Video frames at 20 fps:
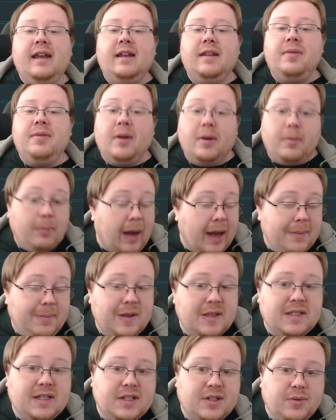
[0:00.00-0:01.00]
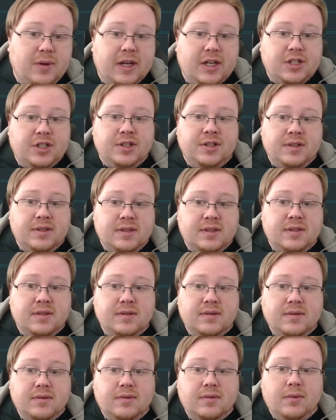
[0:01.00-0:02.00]
There might be situations
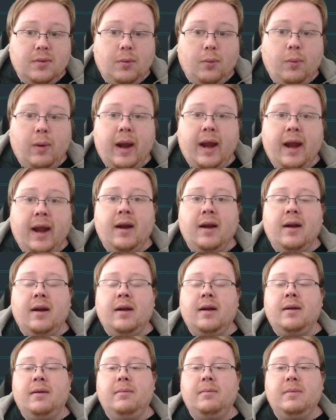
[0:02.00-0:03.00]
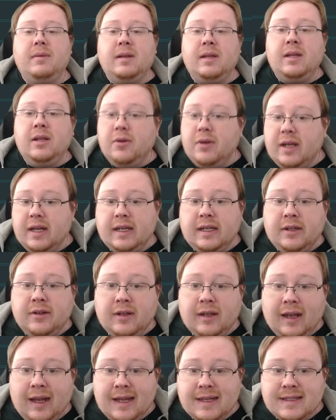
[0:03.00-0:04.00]
where you can
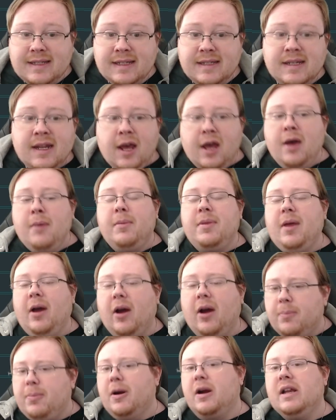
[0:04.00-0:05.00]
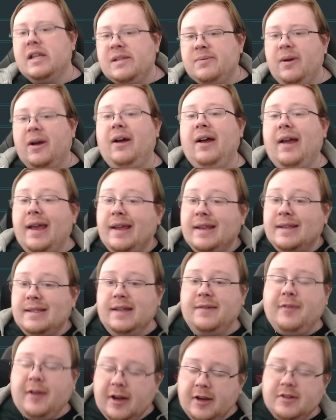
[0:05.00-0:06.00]
utilize this. But the hard part, as well, as
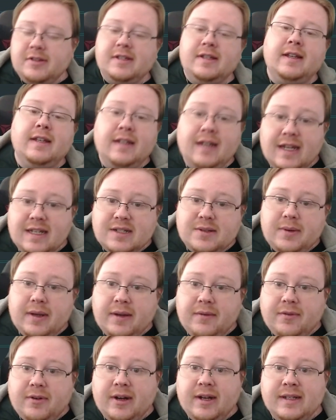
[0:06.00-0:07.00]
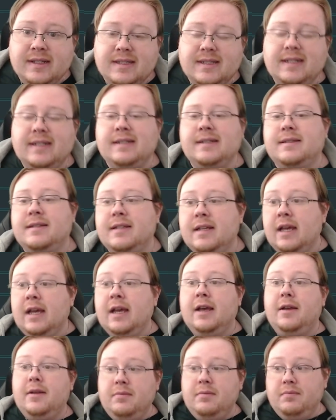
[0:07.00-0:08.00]
if you're using the Duskwing, for instance,
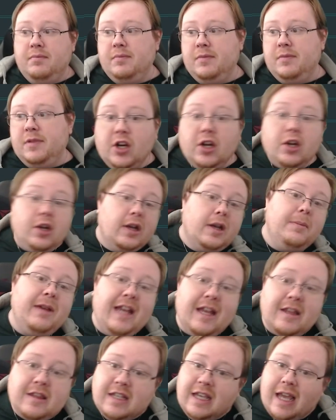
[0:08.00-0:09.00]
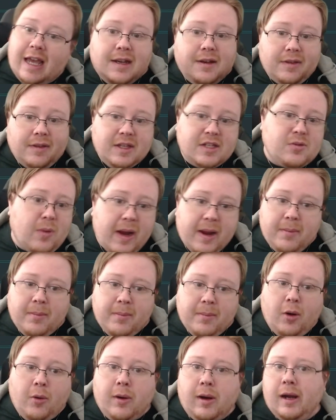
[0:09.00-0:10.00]
you're going to be at the end of this
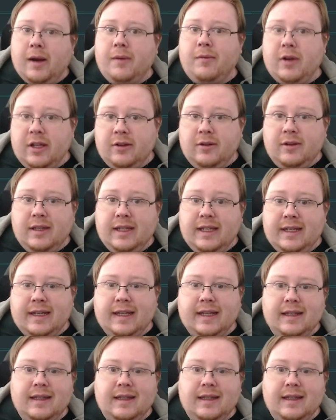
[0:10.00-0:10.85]
rainbow wherever you lead it.